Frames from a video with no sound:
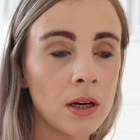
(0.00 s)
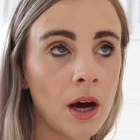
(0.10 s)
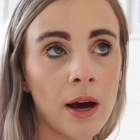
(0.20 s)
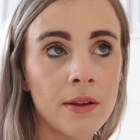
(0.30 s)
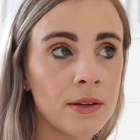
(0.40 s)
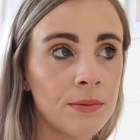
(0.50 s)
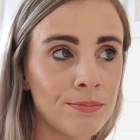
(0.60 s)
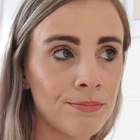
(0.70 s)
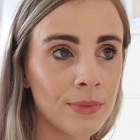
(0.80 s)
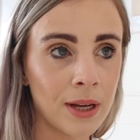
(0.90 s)
either
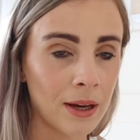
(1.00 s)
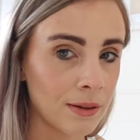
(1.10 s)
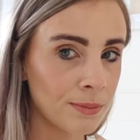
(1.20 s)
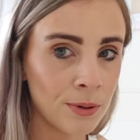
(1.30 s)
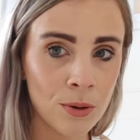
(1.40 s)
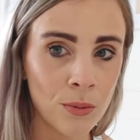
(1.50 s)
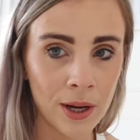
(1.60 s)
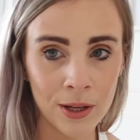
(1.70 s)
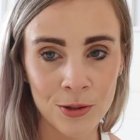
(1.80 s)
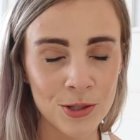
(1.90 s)
like put
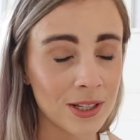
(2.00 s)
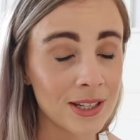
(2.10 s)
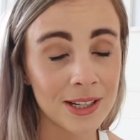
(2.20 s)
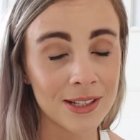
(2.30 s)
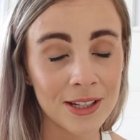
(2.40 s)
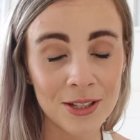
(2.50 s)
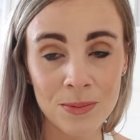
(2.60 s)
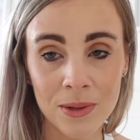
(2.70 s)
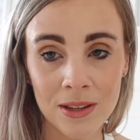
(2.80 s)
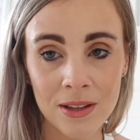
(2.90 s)
away because it doesn't need to
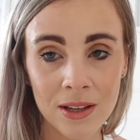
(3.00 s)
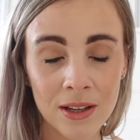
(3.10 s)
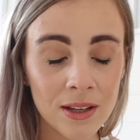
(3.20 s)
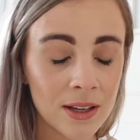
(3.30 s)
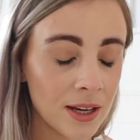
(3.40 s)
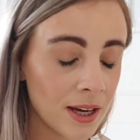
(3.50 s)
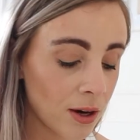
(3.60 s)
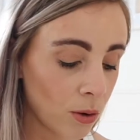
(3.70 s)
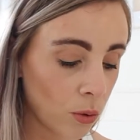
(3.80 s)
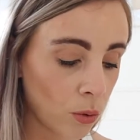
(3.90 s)
be there,
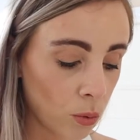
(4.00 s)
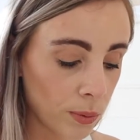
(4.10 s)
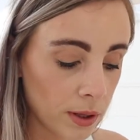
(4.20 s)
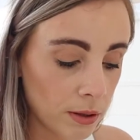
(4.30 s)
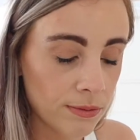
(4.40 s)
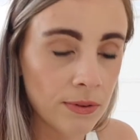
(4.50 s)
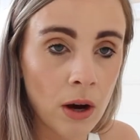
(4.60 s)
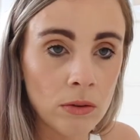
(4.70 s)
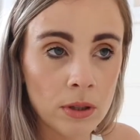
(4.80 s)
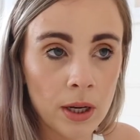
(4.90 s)
or we
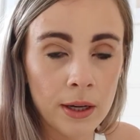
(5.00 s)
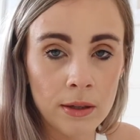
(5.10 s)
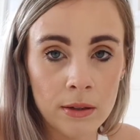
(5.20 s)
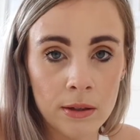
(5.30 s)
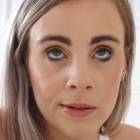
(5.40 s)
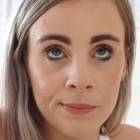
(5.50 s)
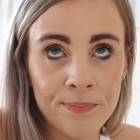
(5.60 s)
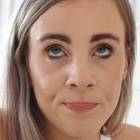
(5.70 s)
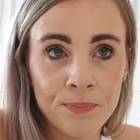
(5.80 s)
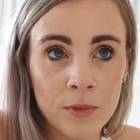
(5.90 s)
found like a
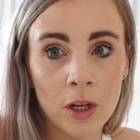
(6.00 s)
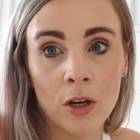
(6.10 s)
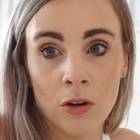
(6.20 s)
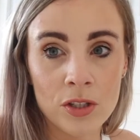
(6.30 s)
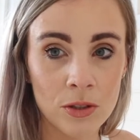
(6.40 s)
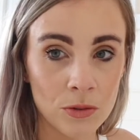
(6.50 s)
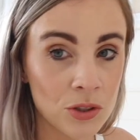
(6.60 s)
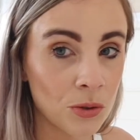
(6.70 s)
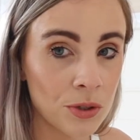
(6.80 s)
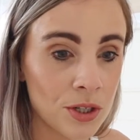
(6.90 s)
logical
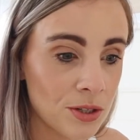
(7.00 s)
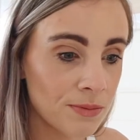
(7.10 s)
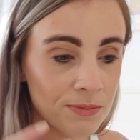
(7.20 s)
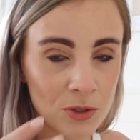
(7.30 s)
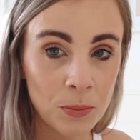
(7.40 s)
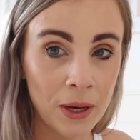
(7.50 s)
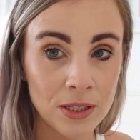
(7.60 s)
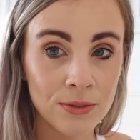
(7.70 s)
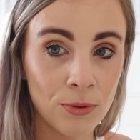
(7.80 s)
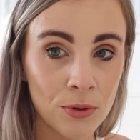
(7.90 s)
storage
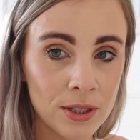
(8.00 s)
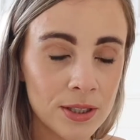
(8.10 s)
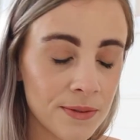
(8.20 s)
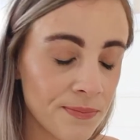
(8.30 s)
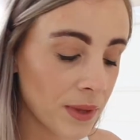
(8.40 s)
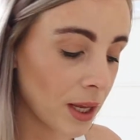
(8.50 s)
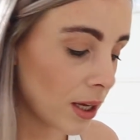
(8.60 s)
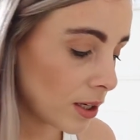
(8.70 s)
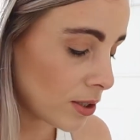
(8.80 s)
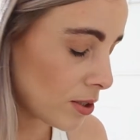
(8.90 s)
space for it.
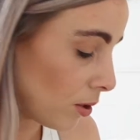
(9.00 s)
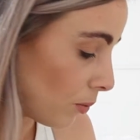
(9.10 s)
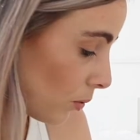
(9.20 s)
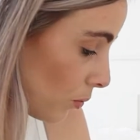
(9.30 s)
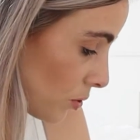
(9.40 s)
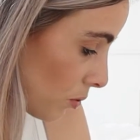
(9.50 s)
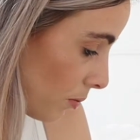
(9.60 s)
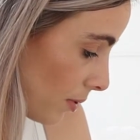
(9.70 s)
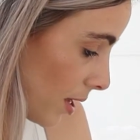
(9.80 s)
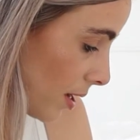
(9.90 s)
So we all sort of
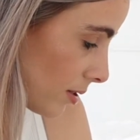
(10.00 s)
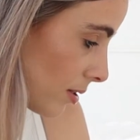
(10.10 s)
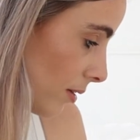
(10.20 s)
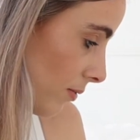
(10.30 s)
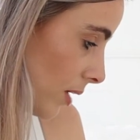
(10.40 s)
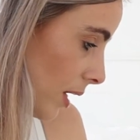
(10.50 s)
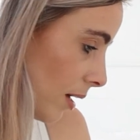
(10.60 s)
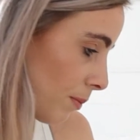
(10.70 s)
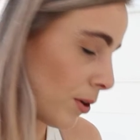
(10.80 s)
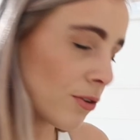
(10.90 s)
with that, and I feel
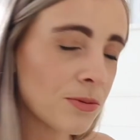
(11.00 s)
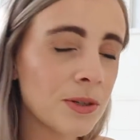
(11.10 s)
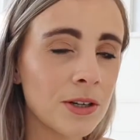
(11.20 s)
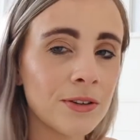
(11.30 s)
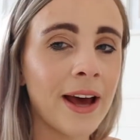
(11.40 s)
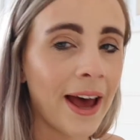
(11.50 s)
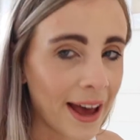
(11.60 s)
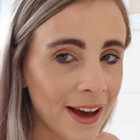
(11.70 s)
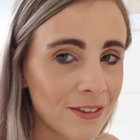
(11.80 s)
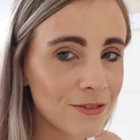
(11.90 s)
like because we don't
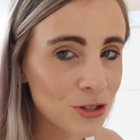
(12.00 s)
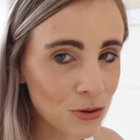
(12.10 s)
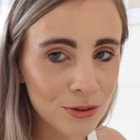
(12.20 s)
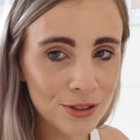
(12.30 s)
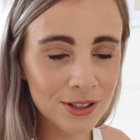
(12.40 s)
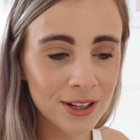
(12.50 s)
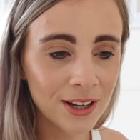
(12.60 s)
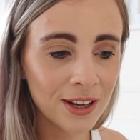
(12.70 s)
have drawers